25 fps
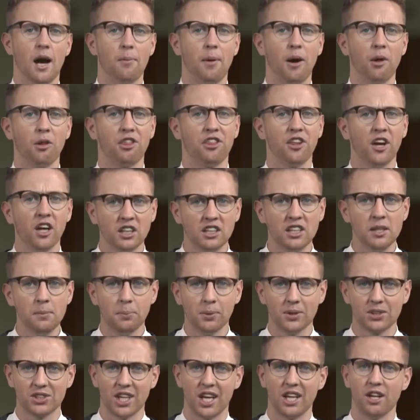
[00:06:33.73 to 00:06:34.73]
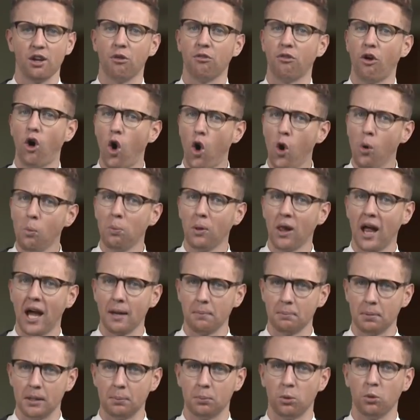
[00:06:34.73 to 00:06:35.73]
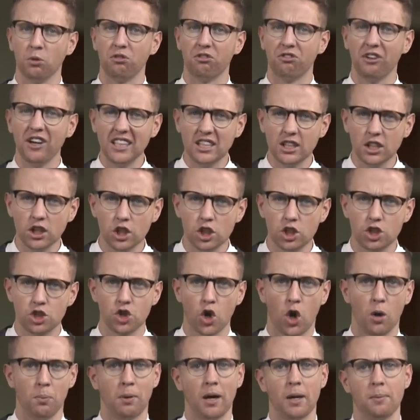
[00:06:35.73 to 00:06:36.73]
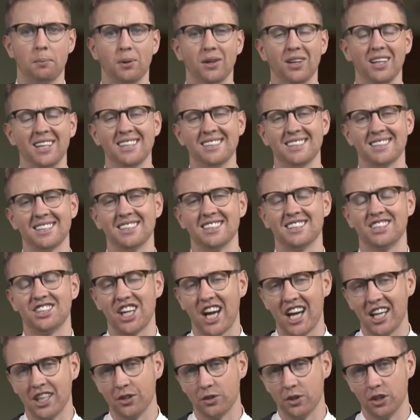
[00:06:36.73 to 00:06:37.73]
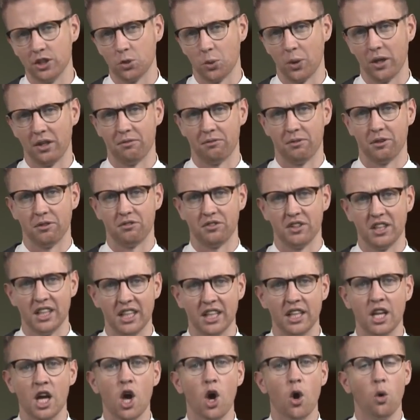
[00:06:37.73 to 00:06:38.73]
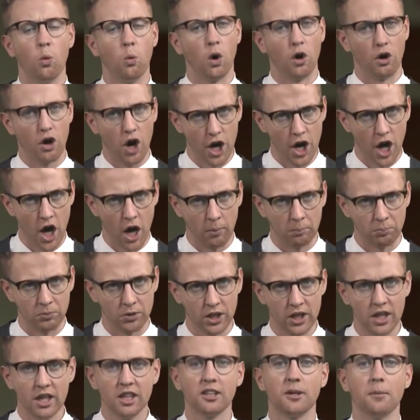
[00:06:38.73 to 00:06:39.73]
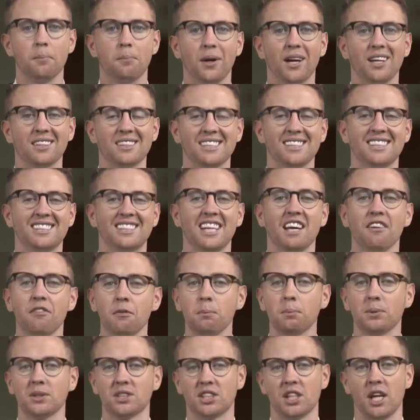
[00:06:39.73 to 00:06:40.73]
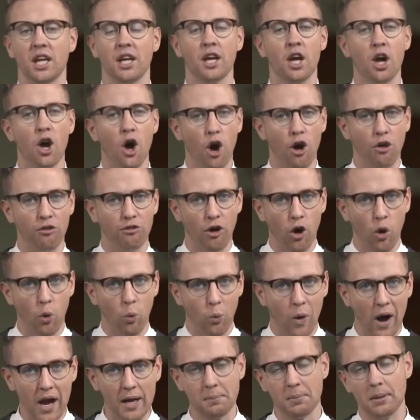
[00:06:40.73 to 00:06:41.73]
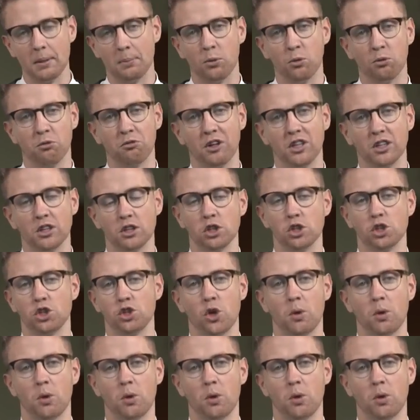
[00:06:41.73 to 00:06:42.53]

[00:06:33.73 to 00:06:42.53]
About 13% of all black people fatally shot by police since January 2015 were unarmed, compared to 7% of all white people fatally